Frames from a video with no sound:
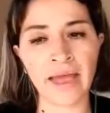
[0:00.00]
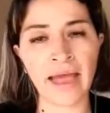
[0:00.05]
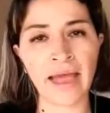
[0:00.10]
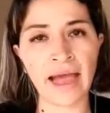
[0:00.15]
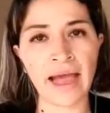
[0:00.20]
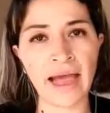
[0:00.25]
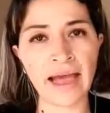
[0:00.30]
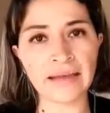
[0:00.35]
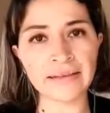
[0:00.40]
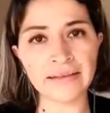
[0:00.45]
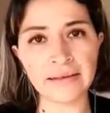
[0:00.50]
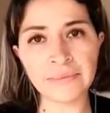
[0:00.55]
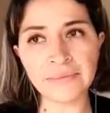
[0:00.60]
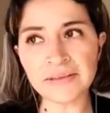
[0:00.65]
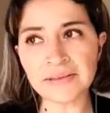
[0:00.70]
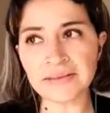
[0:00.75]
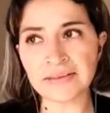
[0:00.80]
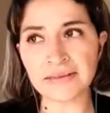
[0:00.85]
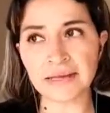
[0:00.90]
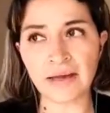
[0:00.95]
items
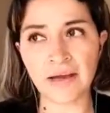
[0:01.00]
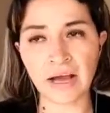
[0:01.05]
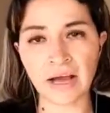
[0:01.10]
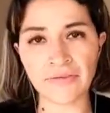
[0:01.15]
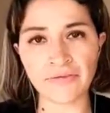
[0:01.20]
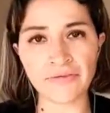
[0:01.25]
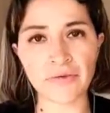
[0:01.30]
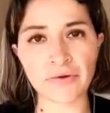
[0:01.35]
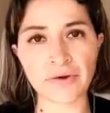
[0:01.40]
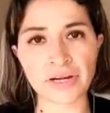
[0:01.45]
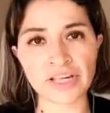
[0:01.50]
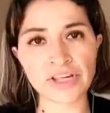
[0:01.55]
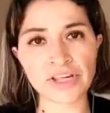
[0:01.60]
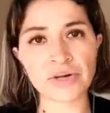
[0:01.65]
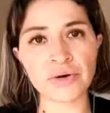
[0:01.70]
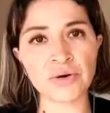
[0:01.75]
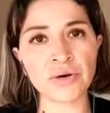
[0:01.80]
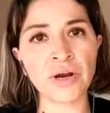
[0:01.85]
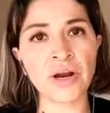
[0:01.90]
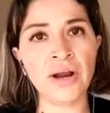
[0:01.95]
and
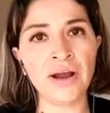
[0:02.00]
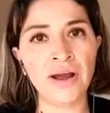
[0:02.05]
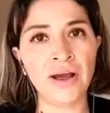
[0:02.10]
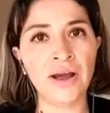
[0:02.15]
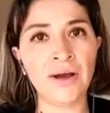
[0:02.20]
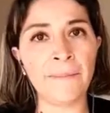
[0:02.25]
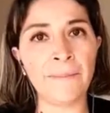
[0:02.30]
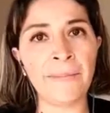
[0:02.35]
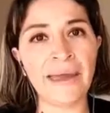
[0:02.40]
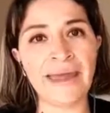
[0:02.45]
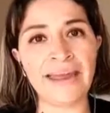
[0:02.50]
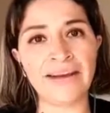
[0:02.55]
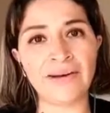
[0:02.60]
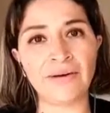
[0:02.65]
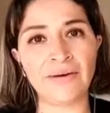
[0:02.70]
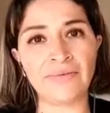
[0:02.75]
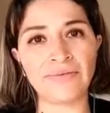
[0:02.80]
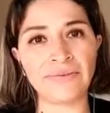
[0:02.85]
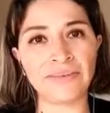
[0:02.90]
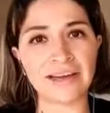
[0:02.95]
furniture made
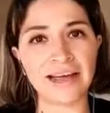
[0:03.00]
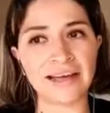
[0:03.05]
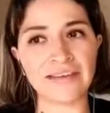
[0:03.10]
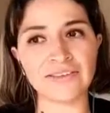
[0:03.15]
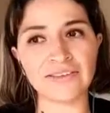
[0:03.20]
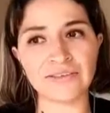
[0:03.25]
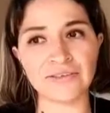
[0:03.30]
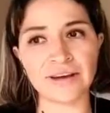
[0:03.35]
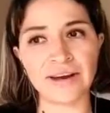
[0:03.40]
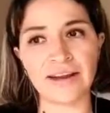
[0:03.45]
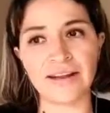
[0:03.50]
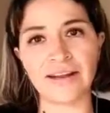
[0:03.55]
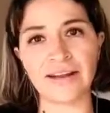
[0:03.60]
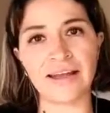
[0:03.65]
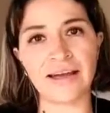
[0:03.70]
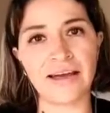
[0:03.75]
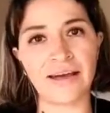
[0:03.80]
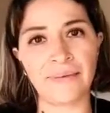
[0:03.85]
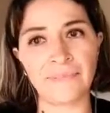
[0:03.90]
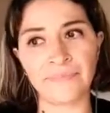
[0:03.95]
of natural
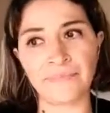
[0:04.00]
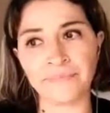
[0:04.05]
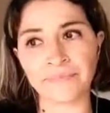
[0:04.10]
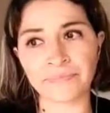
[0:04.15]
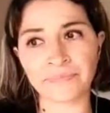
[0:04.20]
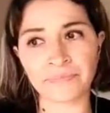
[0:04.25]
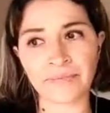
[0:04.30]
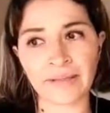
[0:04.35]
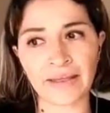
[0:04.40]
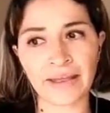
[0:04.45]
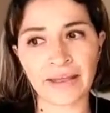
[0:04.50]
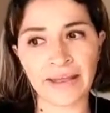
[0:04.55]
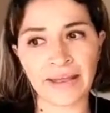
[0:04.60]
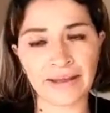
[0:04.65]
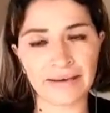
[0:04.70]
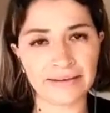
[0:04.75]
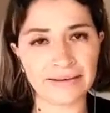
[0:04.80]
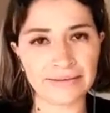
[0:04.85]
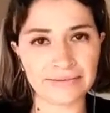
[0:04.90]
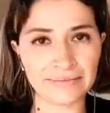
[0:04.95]

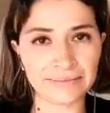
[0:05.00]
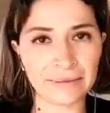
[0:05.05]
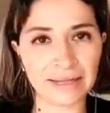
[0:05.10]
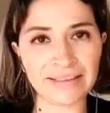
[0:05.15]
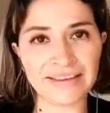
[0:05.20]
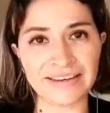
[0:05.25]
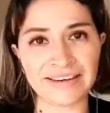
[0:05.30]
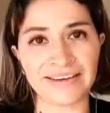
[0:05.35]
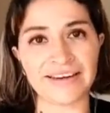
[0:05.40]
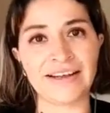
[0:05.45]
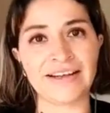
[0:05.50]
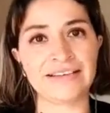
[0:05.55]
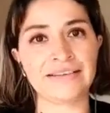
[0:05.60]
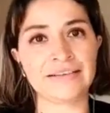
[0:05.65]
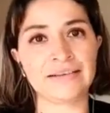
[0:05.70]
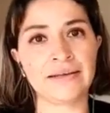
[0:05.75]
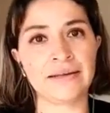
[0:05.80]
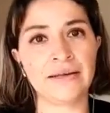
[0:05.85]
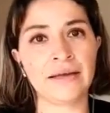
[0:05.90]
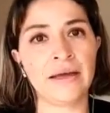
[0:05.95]
materials.
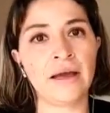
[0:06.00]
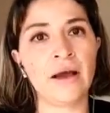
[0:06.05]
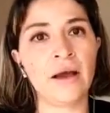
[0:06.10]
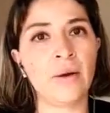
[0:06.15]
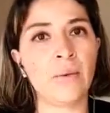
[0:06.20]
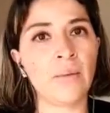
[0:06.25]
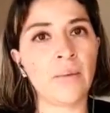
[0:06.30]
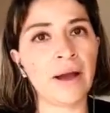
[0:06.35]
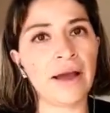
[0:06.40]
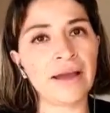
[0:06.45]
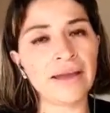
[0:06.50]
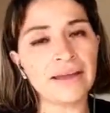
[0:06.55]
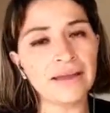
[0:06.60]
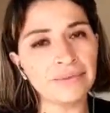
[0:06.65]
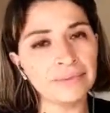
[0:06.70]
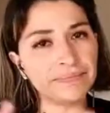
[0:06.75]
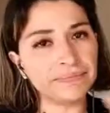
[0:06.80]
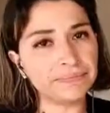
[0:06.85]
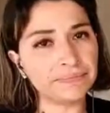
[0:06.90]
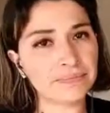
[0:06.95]
Why?
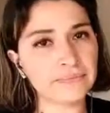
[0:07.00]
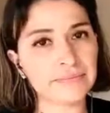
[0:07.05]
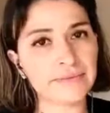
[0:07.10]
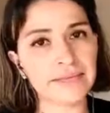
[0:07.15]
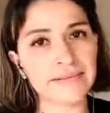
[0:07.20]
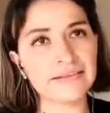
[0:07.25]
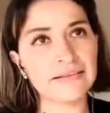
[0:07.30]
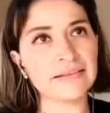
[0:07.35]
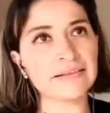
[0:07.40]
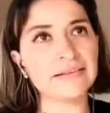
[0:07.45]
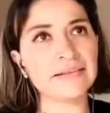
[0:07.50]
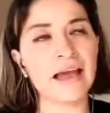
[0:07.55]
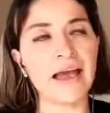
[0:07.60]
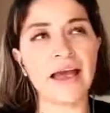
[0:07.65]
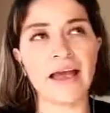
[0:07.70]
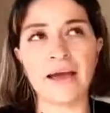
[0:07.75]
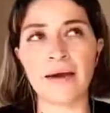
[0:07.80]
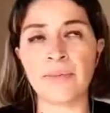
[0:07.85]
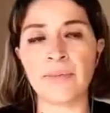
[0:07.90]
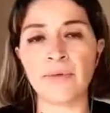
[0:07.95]
This is
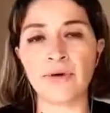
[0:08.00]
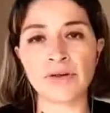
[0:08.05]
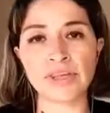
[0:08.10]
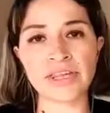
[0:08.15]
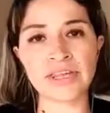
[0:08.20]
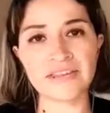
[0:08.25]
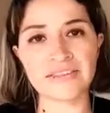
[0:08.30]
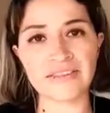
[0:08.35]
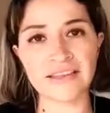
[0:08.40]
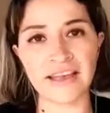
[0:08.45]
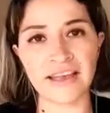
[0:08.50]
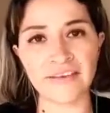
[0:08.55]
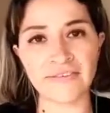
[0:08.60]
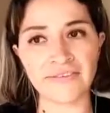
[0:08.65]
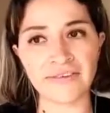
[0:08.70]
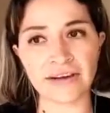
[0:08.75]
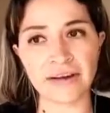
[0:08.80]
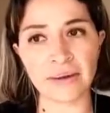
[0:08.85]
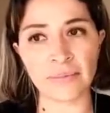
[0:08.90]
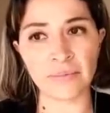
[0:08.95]
much
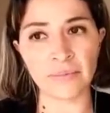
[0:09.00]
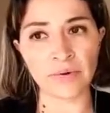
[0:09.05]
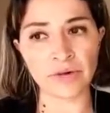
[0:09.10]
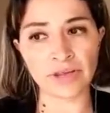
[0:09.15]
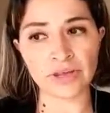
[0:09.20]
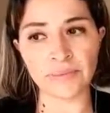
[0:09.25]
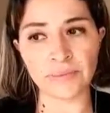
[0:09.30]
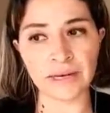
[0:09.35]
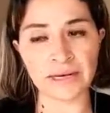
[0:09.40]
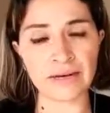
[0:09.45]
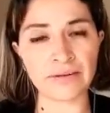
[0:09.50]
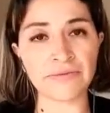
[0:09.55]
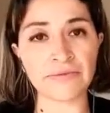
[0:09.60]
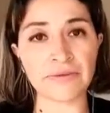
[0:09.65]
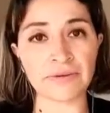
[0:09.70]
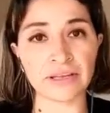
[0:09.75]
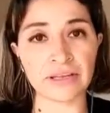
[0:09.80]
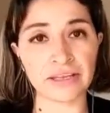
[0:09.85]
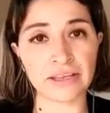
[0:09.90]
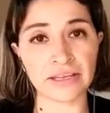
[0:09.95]
safer and much better
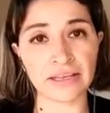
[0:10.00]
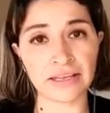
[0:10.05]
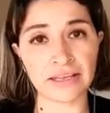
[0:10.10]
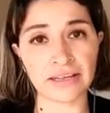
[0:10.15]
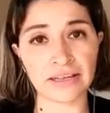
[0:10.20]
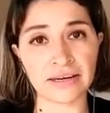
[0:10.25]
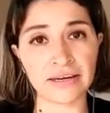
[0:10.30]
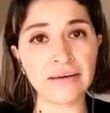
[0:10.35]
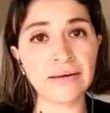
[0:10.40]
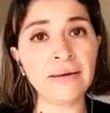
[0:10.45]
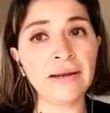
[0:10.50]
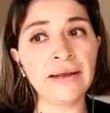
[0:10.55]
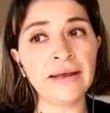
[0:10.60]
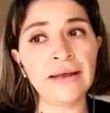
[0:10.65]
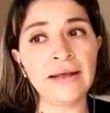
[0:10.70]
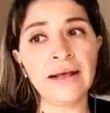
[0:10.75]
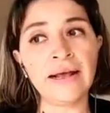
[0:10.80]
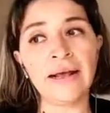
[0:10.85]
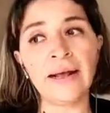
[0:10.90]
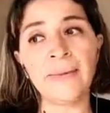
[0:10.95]
for the children,
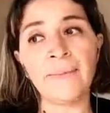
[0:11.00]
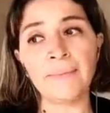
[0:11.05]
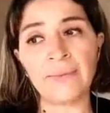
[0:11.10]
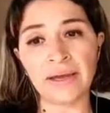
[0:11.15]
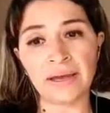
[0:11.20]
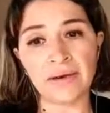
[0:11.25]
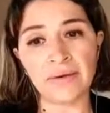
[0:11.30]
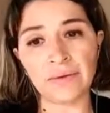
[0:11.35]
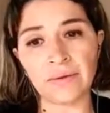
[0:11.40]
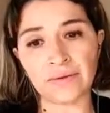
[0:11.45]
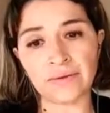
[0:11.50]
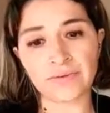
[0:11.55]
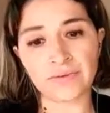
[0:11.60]
because